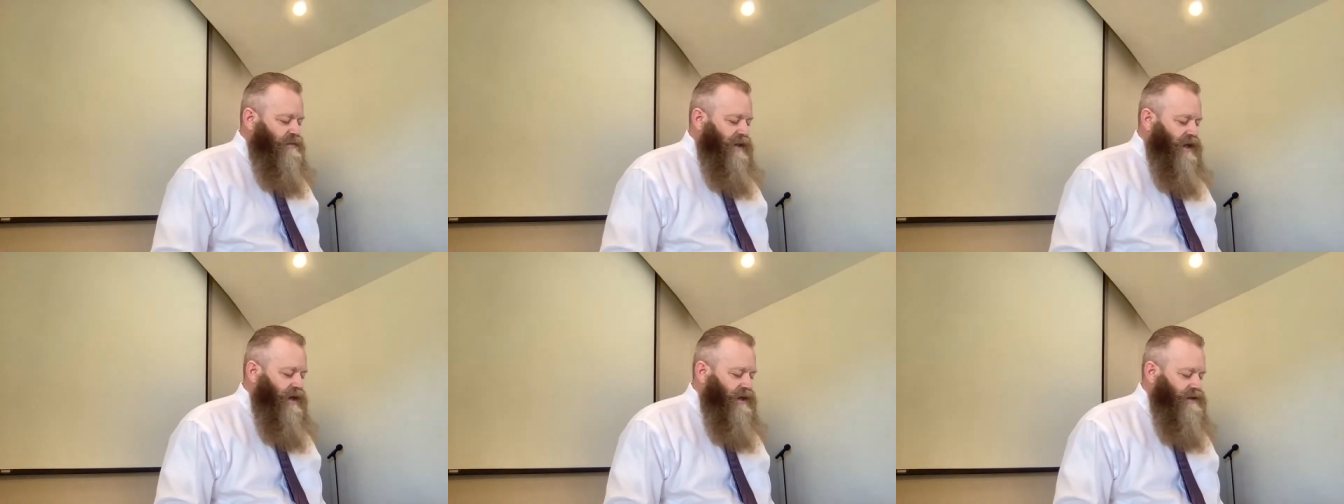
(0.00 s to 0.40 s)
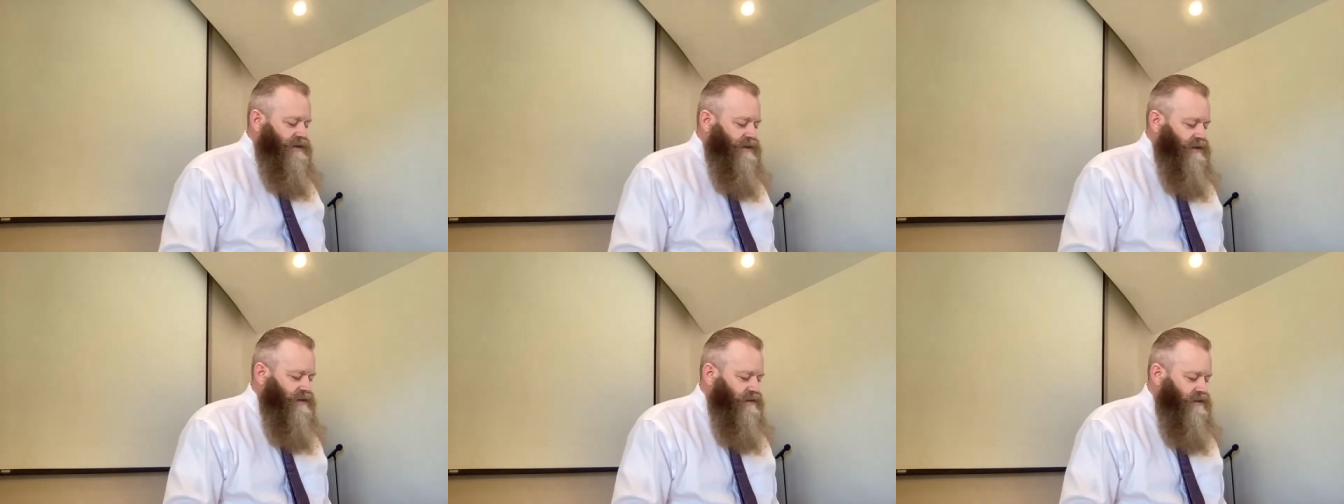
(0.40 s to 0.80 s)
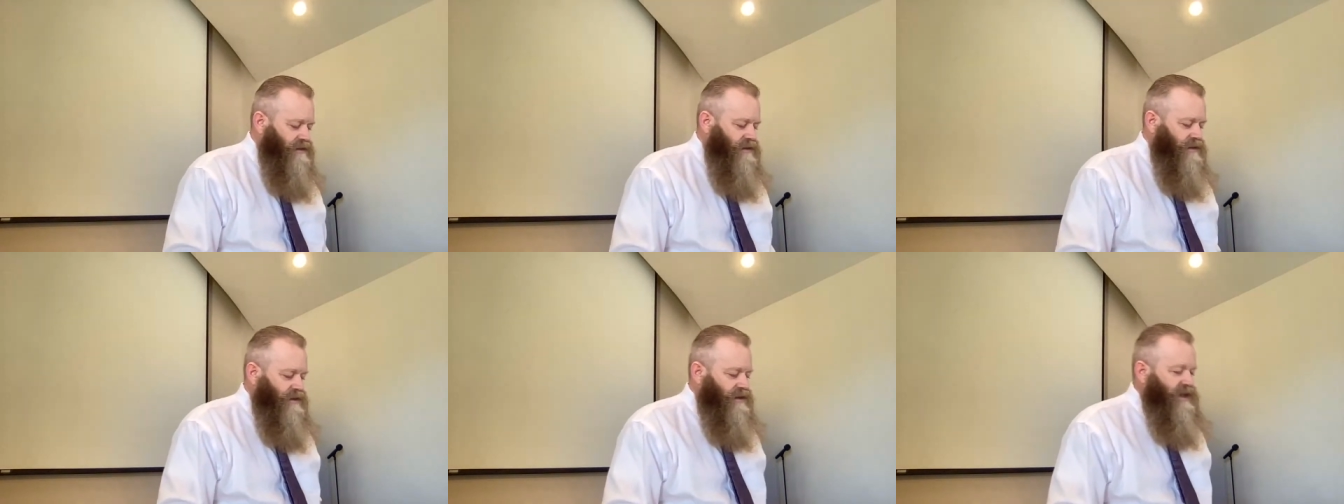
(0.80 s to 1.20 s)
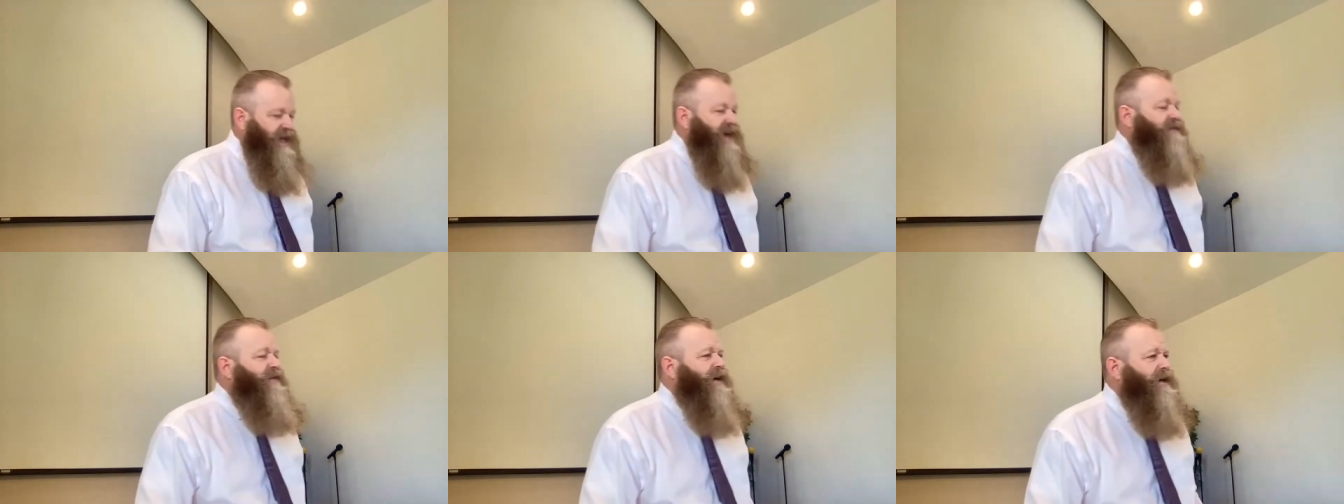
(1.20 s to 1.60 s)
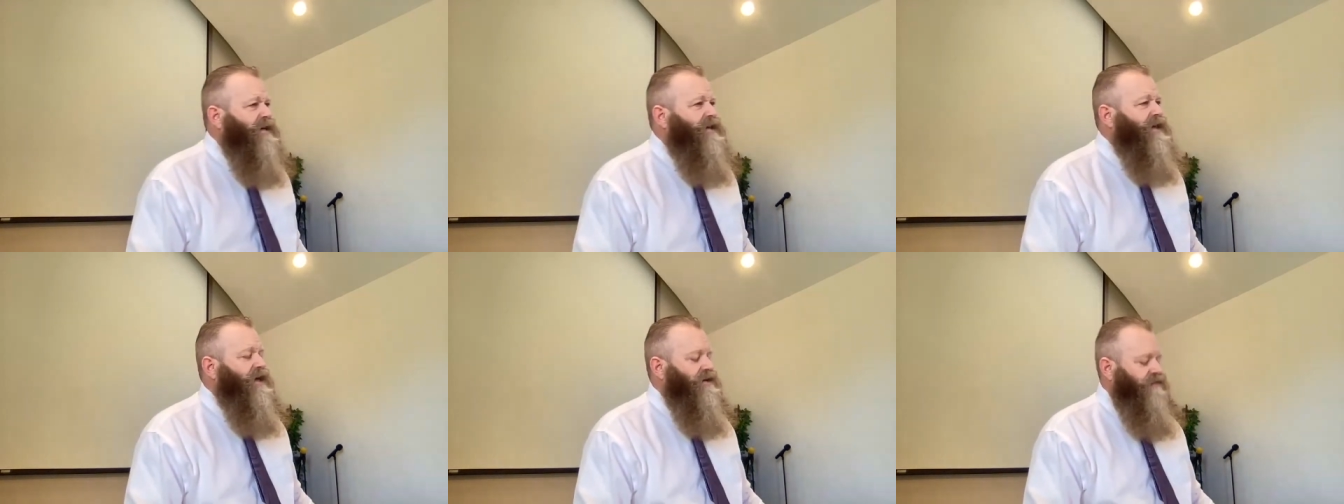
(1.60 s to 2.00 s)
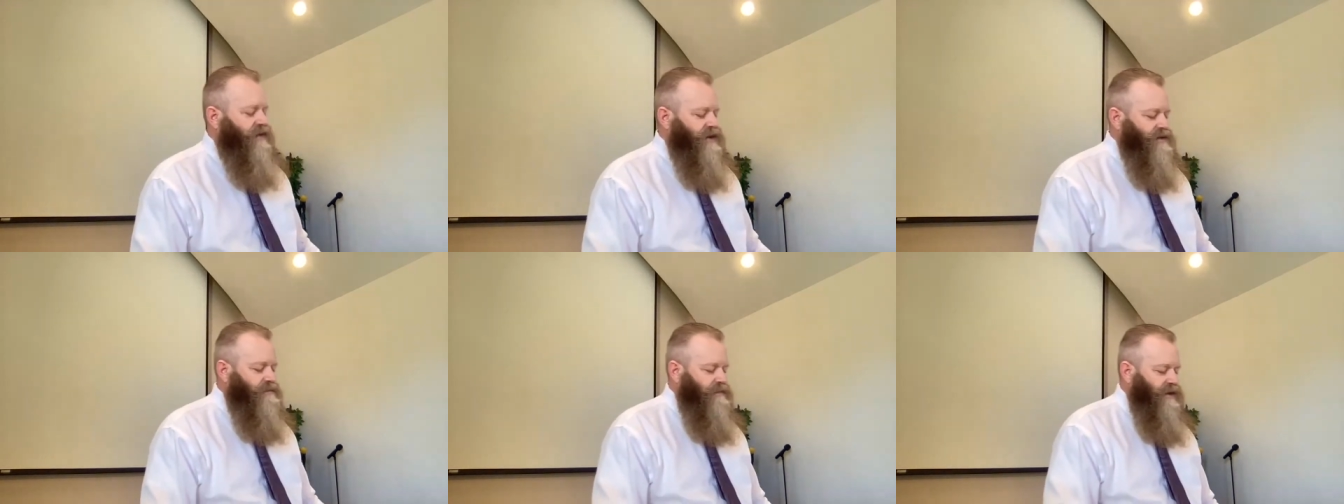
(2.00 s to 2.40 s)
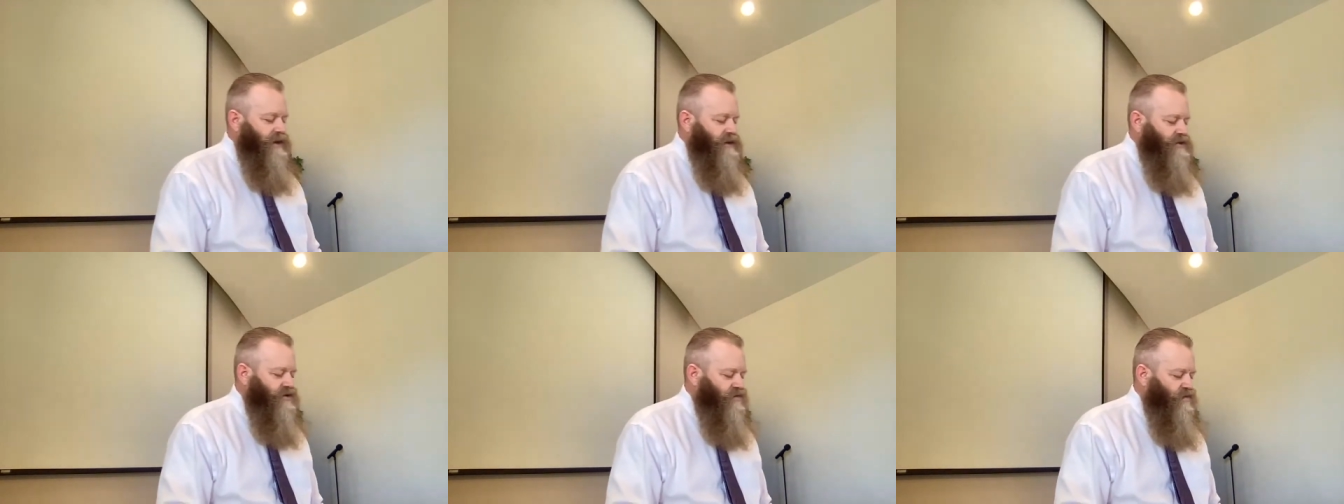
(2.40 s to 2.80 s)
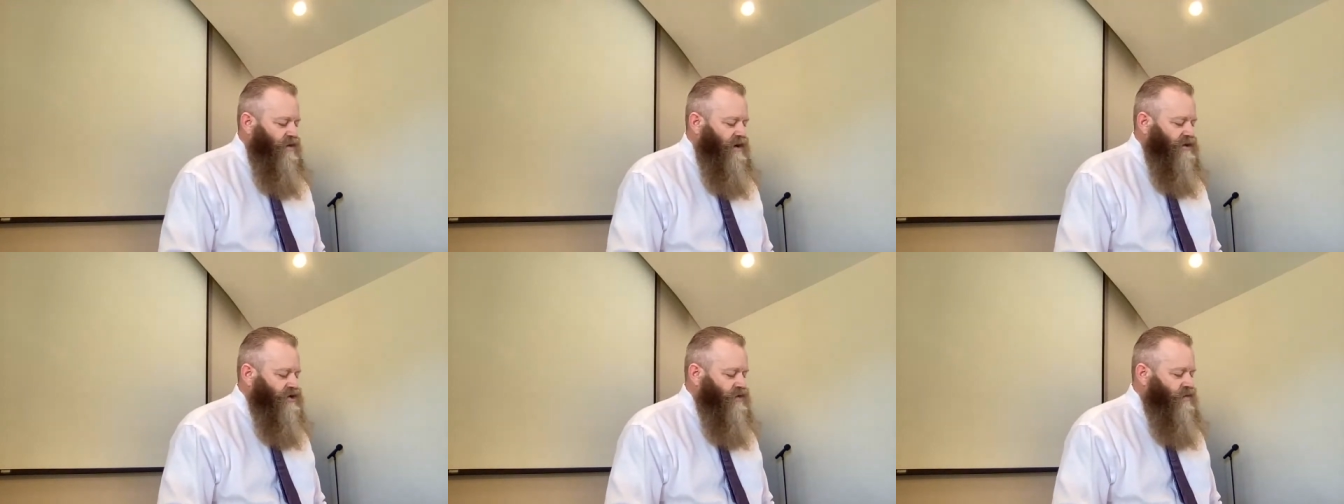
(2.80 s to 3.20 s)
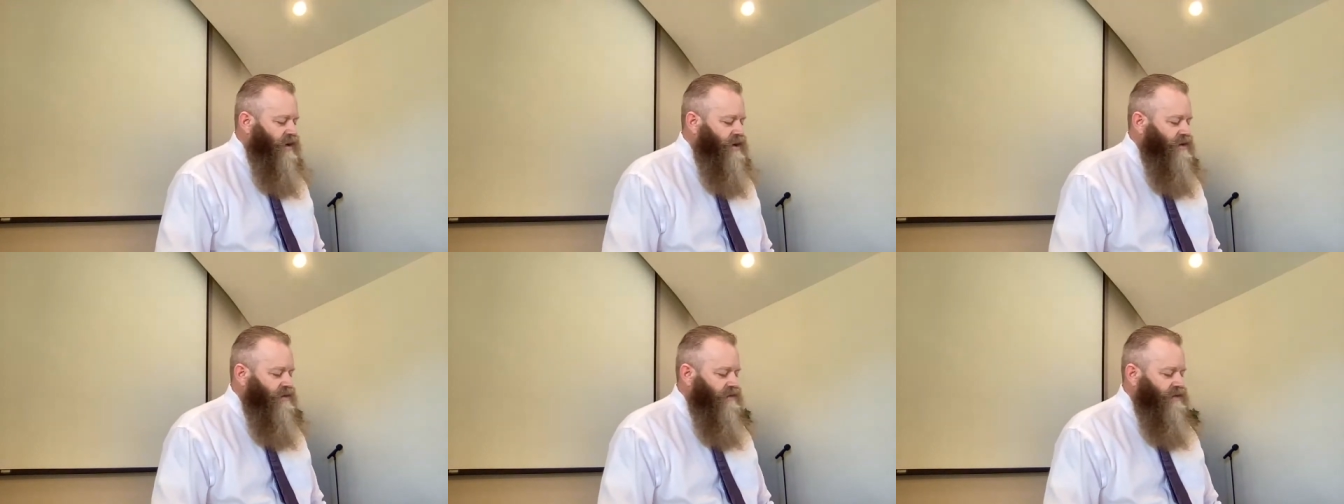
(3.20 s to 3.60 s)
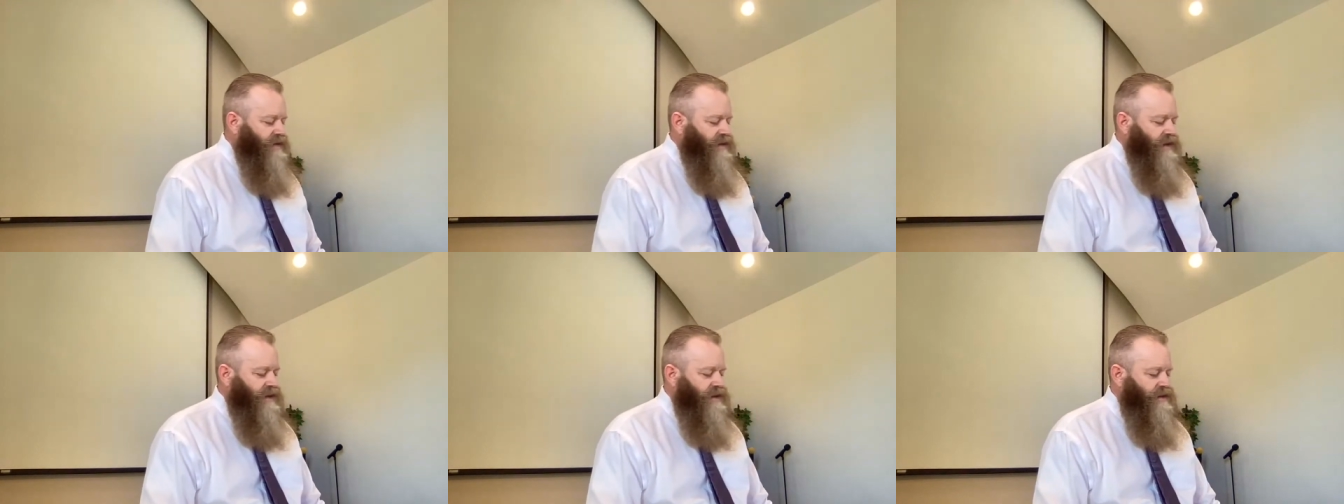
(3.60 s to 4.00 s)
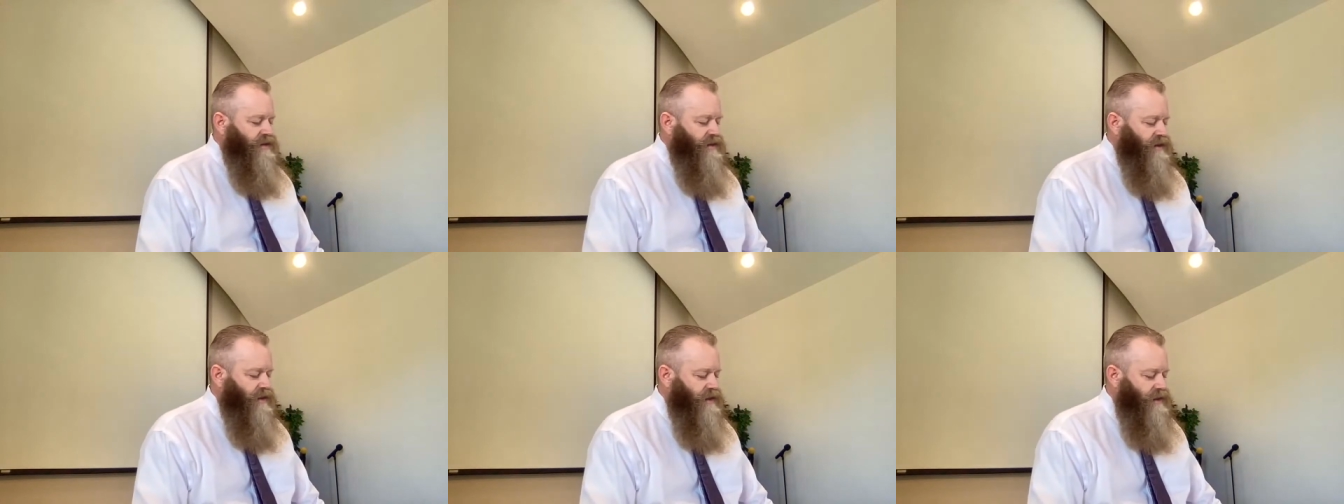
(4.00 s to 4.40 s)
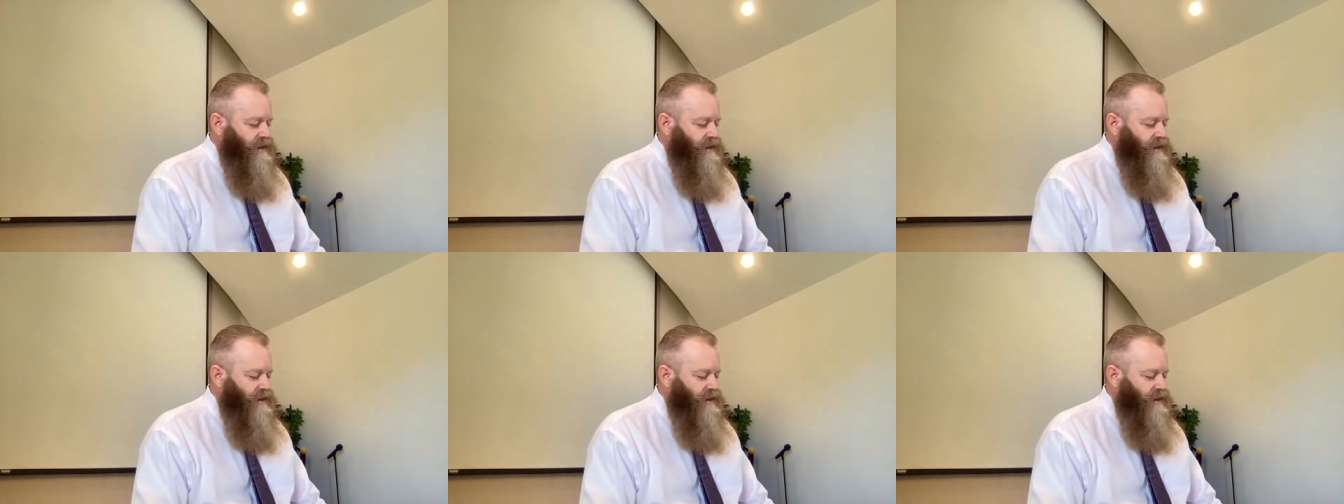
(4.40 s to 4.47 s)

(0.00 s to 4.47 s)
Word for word: blood, the efficacy of his blood to wash away your sins?